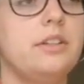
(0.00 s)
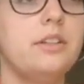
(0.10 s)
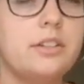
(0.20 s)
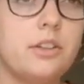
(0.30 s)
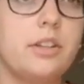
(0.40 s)

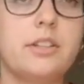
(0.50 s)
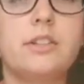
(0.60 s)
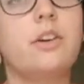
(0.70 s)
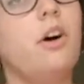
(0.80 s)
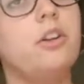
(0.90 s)
So this is
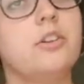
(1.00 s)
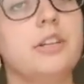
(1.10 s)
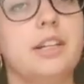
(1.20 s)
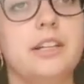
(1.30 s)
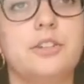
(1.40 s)
all you
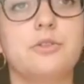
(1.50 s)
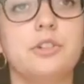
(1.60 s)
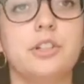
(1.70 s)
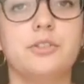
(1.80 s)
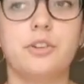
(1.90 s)
need. It's a
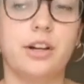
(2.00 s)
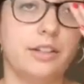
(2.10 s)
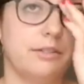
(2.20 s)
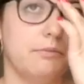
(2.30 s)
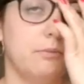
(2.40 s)
really
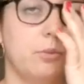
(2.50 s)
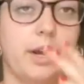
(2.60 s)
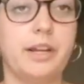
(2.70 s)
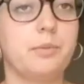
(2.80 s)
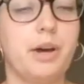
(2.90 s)
fun
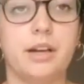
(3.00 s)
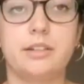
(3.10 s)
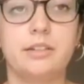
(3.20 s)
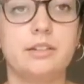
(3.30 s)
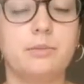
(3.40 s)
way to
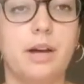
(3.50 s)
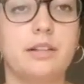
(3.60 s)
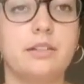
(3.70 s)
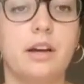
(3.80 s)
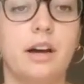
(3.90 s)

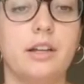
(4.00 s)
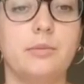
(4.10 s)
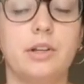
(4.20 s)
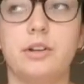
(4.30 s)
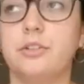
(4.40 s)
pass time
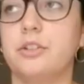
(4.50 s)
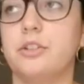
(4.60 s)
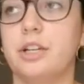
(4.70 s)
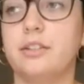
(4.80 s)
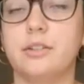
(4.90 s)
and also
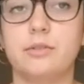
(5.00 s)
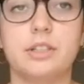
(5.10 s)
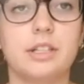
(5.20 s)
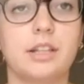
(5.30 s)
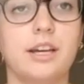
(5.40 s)
create
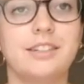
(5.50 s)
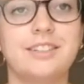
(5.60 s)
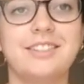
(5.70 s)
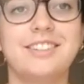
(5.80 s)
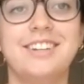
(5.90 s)
something
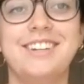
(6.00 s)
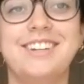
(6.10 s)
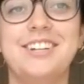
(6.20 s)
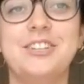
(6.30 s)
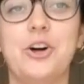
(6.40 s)
that's
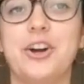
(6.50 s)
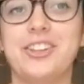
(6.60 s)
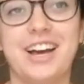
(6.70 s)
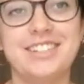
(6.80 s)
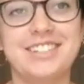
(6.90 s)
long
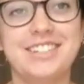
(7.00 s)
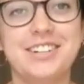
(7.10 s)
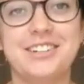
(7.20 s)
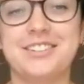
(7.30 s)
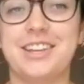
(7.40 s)
lasting,
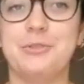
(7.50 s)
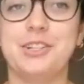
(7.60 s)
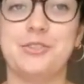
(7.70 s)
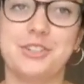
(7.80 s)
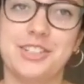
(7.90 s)
because they will
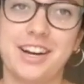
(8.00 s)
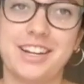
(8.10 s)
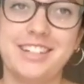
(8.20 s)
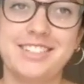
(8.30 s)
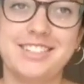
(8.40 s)
never
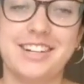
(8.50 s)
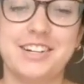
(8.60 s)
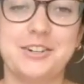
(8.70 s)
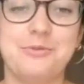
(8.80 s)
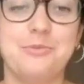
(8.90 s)
die,
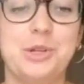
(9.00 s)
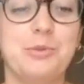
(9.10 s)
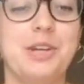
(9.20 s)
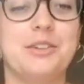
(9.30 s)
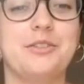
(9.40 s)
being
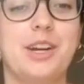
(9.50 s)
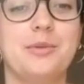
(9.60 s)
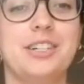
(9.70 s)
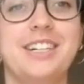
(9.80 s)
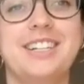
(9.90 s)
made of
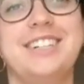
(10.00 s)
fabric.